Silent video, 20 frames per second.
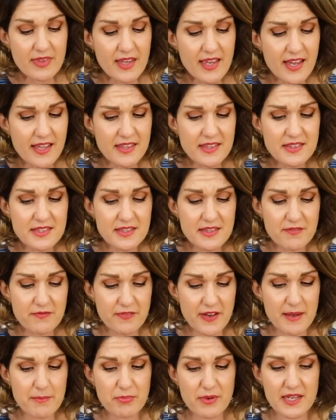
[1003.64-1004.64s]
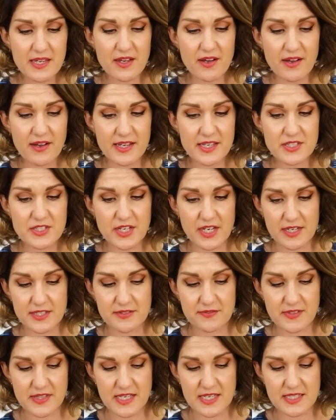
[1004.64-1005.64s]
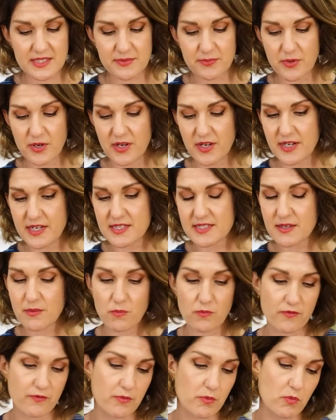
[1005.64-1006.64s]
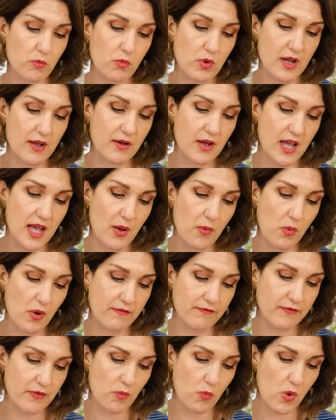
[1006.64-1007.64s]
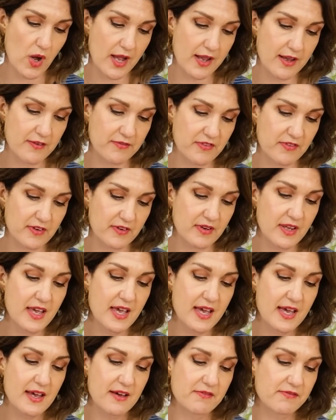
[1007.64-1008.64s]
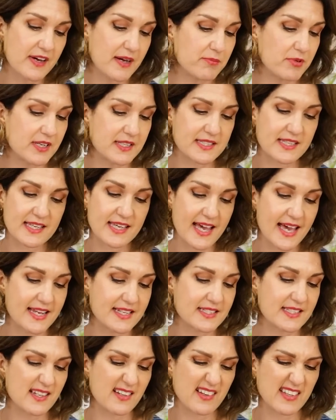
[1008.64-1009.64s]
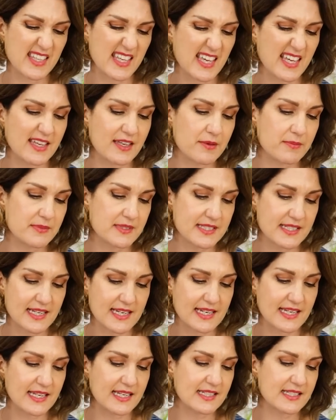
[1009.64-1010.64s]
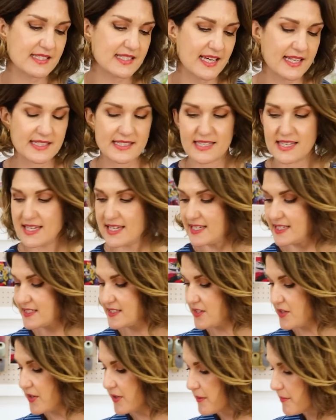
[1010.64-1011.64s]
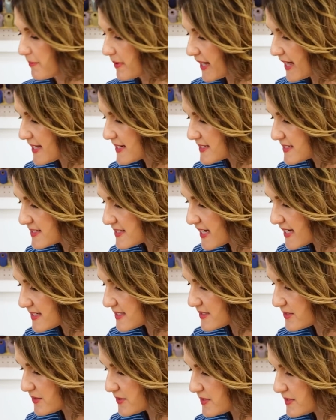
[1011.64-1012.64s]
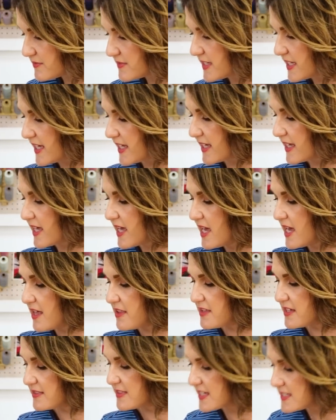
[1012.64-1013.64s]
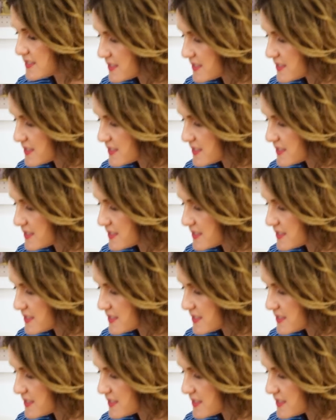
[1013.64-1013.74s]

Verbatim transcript: and the fabric I chose for this one, it's a, a uh, one for woven fabrics again, so like ginghams, linens, satins, cotton blends, that sort of thing. I think they